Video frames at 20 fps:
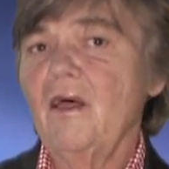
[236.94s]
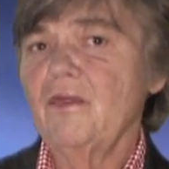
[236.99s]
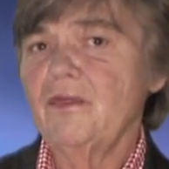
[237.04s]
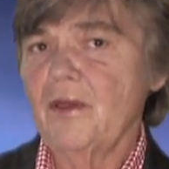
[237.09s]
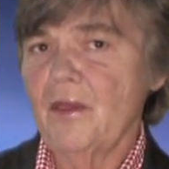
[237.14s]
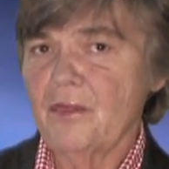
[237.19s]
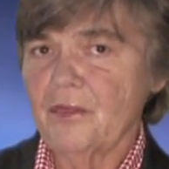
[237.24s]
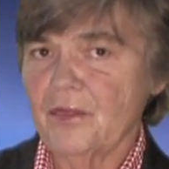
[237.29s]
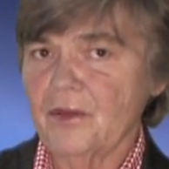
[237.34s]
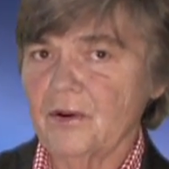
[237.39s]

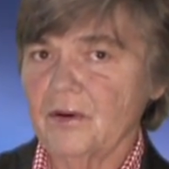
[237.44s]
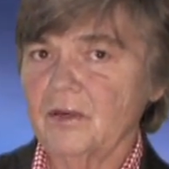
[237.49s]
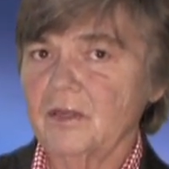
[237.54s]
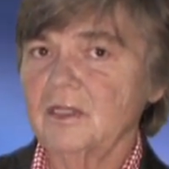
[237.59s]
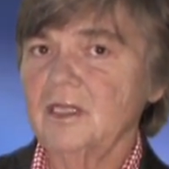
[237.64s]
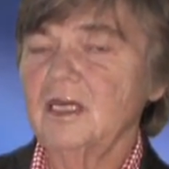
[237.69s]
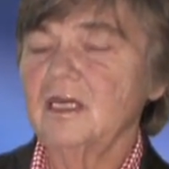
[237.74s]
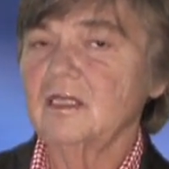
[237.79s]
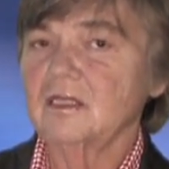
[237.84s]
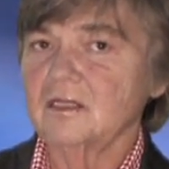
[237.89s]
The
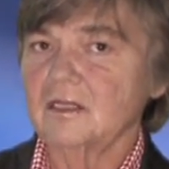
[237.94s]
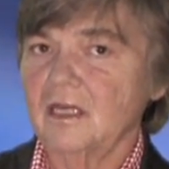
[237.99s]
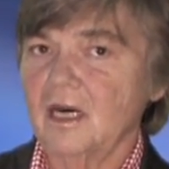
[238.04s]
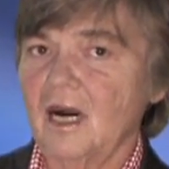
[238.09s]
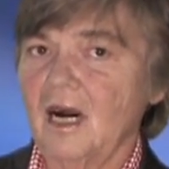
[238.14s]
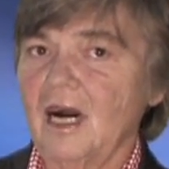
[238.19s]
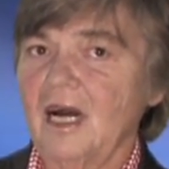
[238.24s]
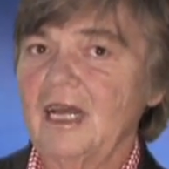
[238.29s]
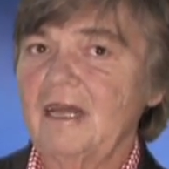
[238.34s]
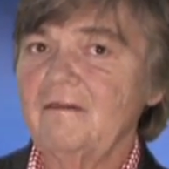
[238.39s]
third
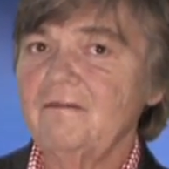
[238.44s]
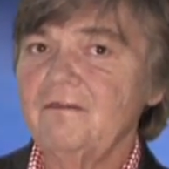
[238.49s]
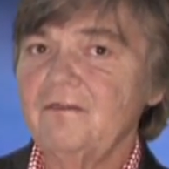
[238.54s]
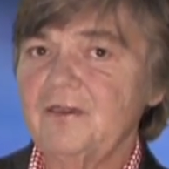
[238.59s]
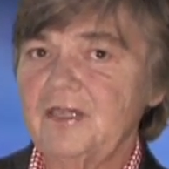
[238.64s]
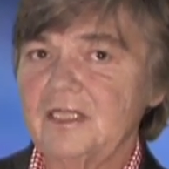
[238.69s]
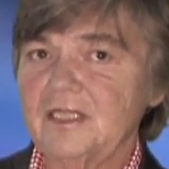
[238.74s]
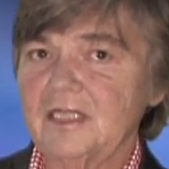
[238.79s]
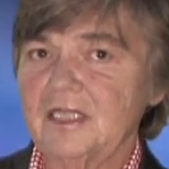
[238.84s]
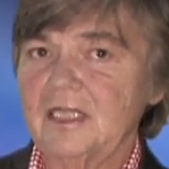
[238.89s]
law of
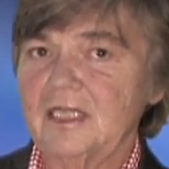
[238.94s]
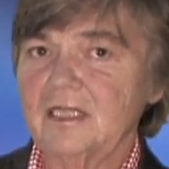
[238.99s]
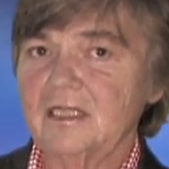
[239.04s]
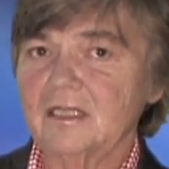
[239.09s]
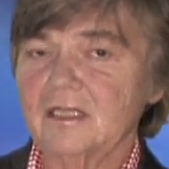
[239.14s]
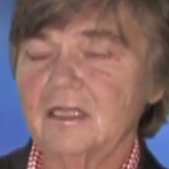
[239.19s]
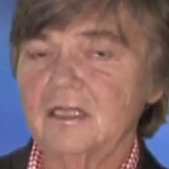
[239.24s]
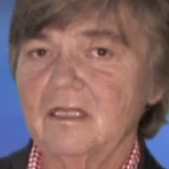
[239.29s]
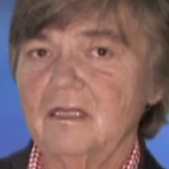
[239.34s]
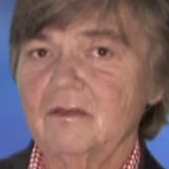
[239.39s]

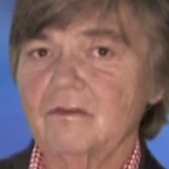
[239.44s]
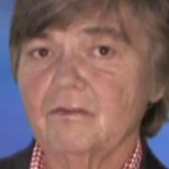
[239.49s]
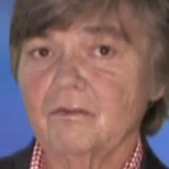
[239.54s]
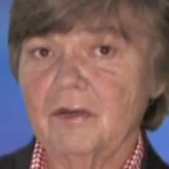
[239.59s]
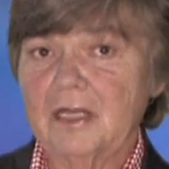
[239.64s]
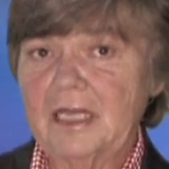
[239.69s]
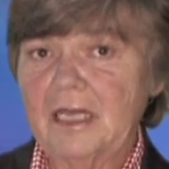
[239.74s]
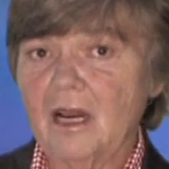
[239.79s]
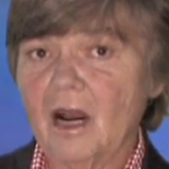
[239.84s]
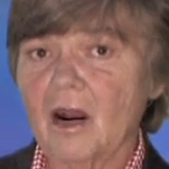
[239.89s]
physics
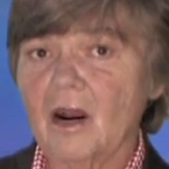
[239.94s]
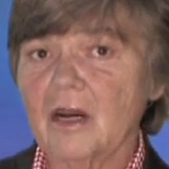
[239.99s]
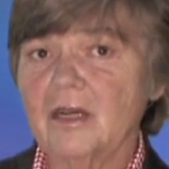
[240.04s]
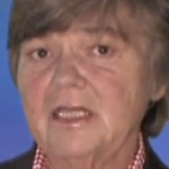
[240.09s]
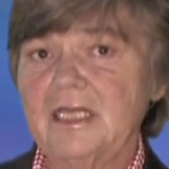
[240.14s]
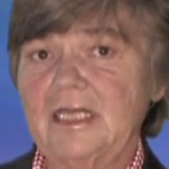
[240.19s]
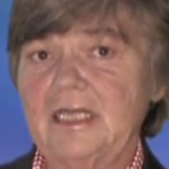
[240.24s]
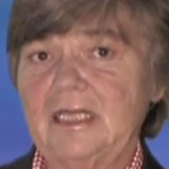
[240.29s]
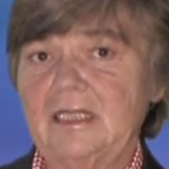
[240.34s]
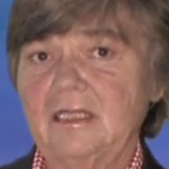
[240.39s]

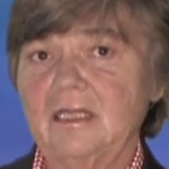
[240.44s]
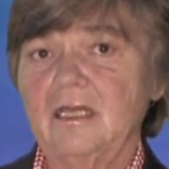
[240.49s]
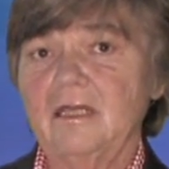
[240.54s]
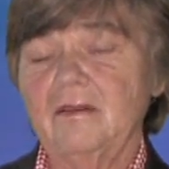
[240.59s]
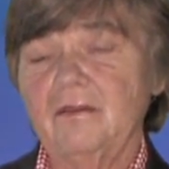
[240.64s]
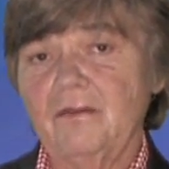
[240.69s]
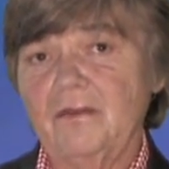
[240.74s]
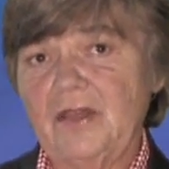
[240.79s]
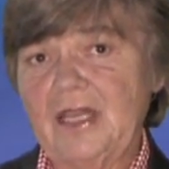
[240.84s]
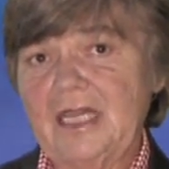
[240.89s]
regarding
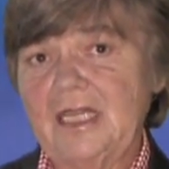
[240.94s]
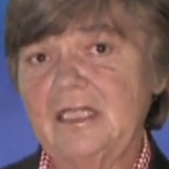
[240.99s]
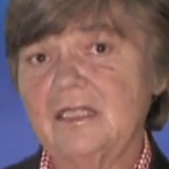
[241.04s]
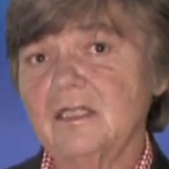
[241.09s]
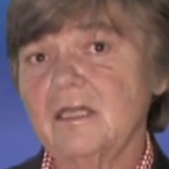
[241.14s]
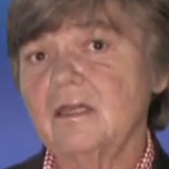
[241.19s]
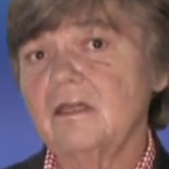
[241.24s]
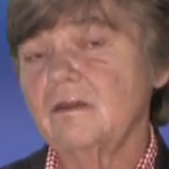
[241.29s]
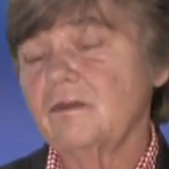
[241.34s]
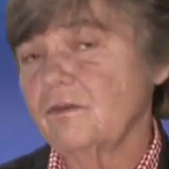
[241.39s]

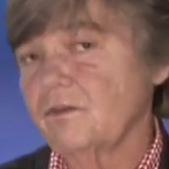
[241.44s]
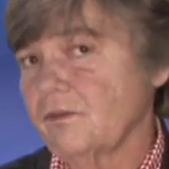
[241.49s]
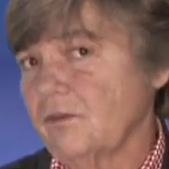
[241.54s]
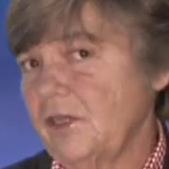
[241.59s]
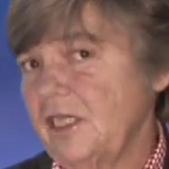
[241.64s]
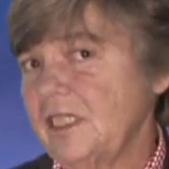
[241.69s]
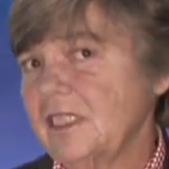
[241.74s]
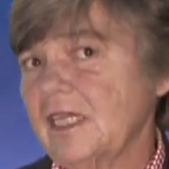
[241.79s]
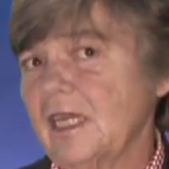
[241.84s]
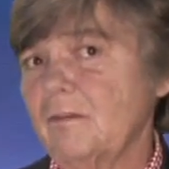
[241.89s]
these
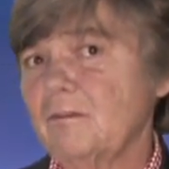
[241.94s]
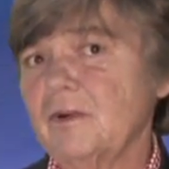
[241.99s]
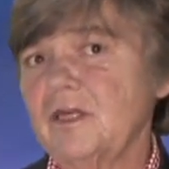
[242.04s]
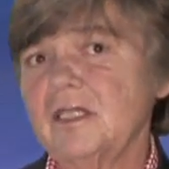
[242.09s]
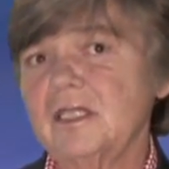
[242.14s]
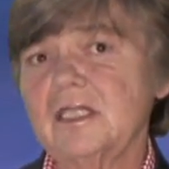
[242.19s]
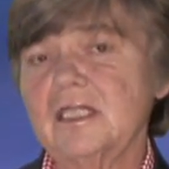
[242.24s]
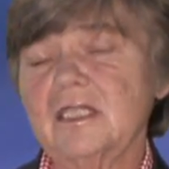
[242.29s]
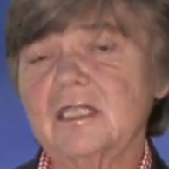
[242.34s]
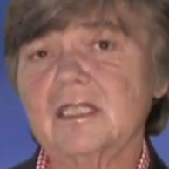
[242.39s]
three
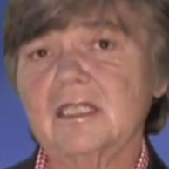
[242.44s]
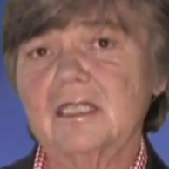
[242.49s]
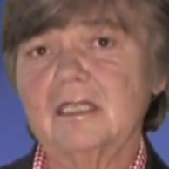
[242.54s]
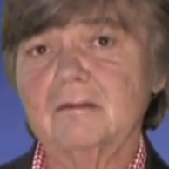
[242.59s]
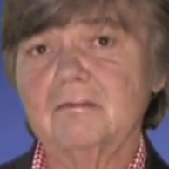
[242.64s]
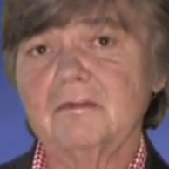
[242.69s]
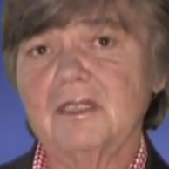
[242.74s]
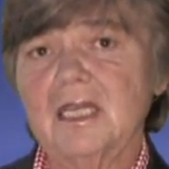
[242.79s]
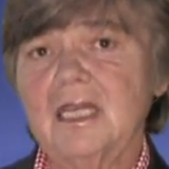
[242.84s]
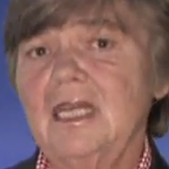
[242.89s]
separate
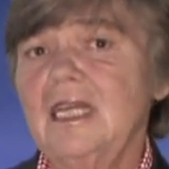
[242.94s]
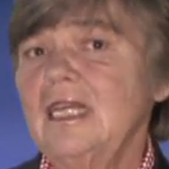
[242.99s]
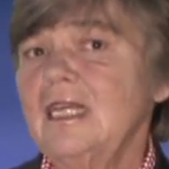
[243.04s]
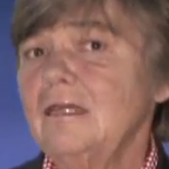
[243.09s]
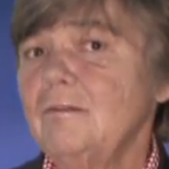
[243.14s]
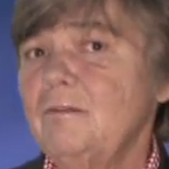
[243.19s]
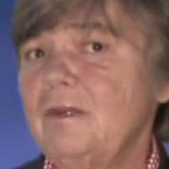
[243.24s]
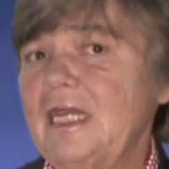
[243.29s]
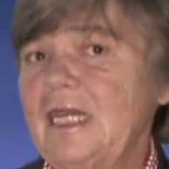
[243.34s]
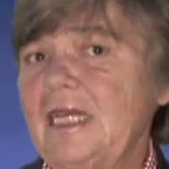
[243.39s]
systems
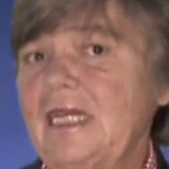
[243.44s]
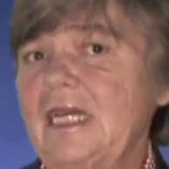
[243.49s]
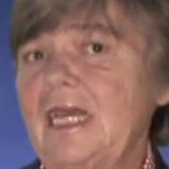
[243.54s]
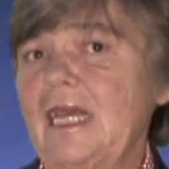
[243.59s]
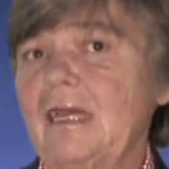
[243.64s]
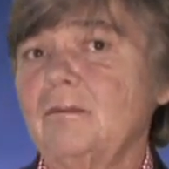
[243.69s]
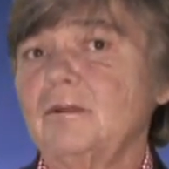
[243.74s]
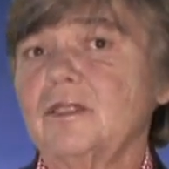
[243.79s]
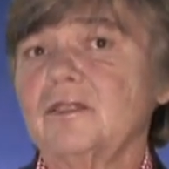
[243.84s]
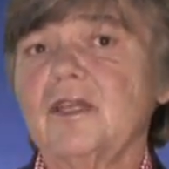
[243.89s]
being
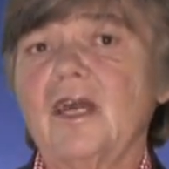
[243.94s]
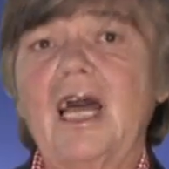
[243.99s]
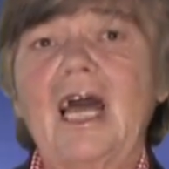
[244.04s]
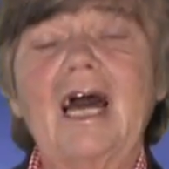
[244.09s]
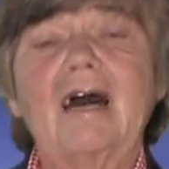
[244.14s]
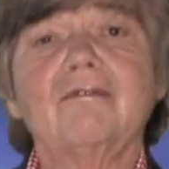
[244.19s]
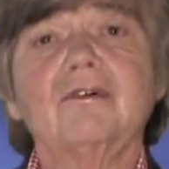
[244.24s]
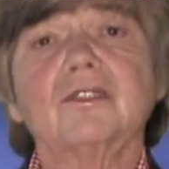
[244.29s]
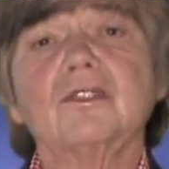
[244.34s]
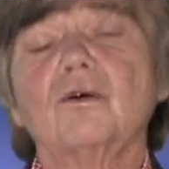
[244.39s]
able to
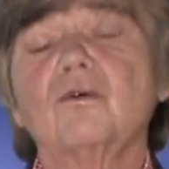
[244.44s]
have a